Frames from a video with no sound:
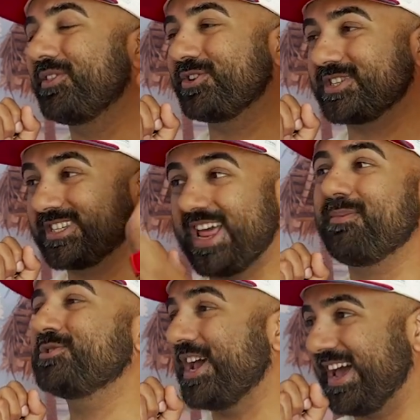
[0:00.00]
their
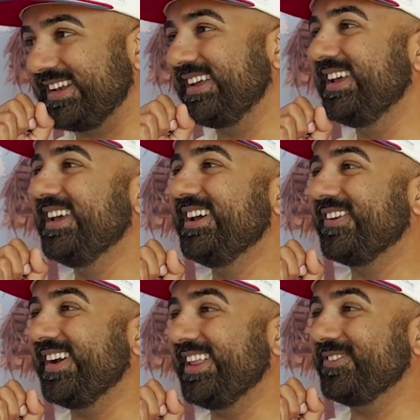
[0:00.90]
Snapchat,
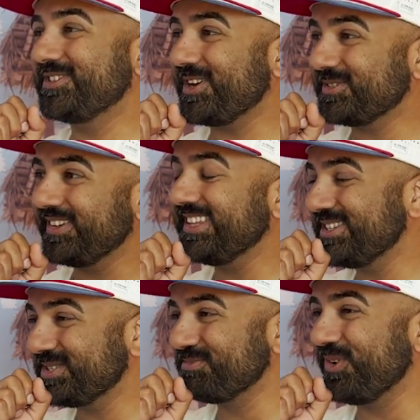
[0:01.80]
right? Like we talked about that
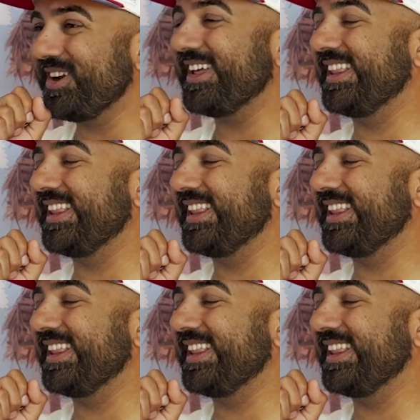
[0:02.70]
this morning.